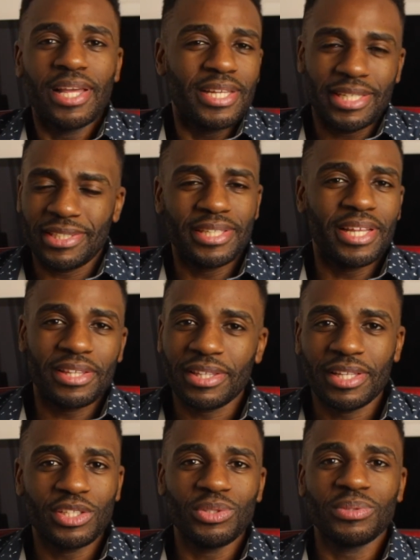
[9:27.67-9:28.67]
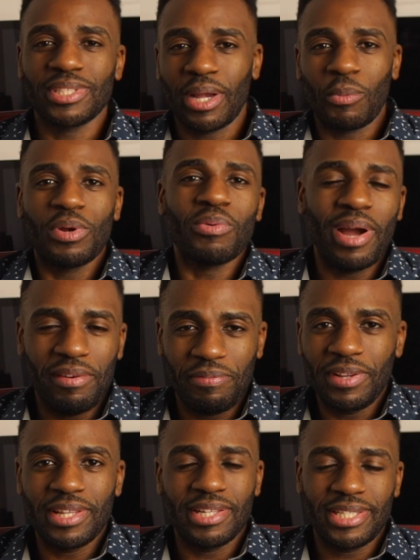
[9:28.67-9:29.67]
That's another thing too. It's like, where do I
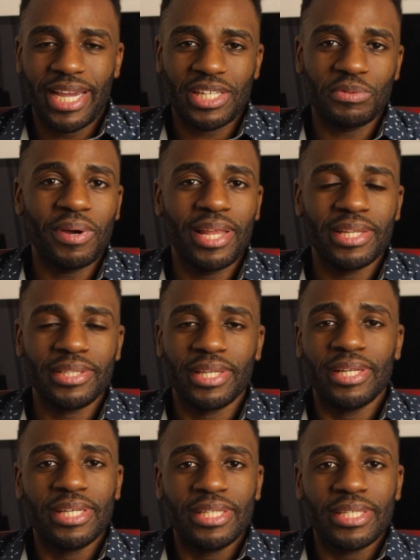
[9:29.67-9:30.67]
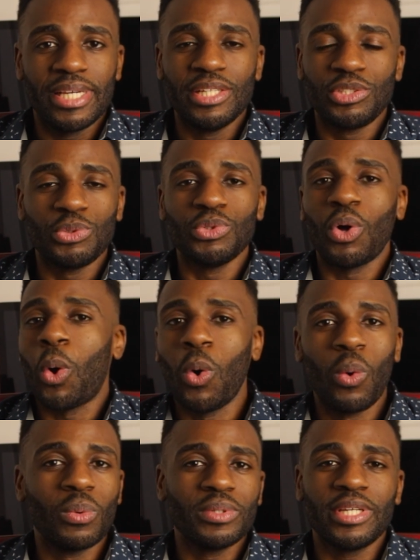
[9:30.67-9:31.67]
fit the tax filing into the
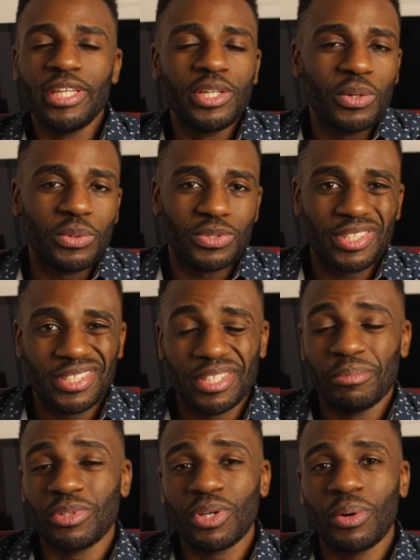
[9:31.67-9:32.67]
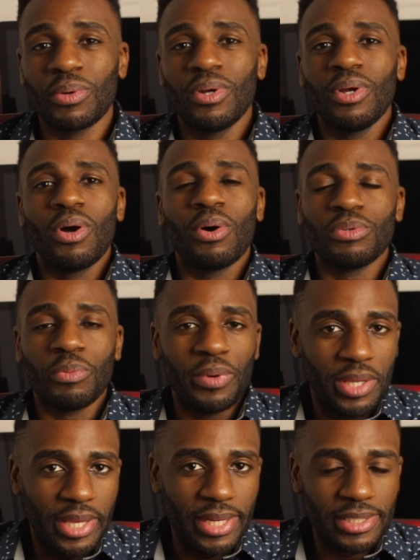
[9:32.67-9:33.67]
whole ecosystem? So on
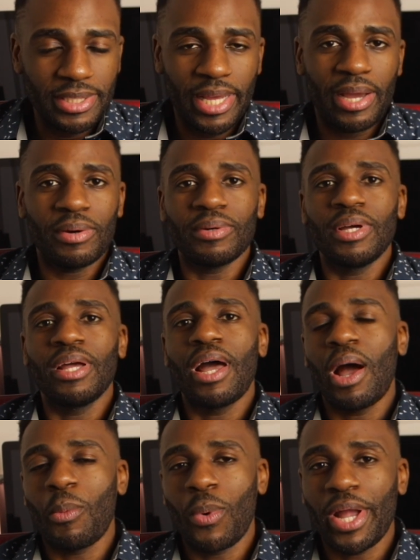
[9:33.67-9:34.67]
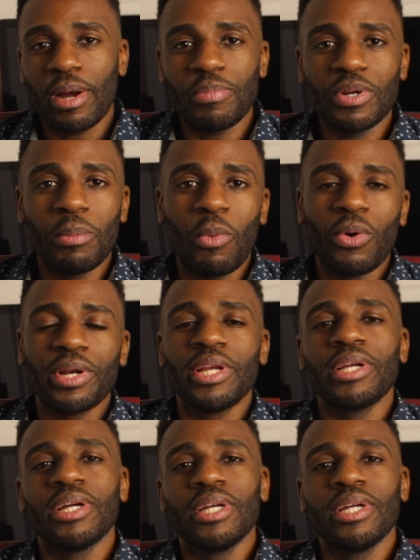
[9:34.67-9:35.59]
weekends now, I wake up in the morning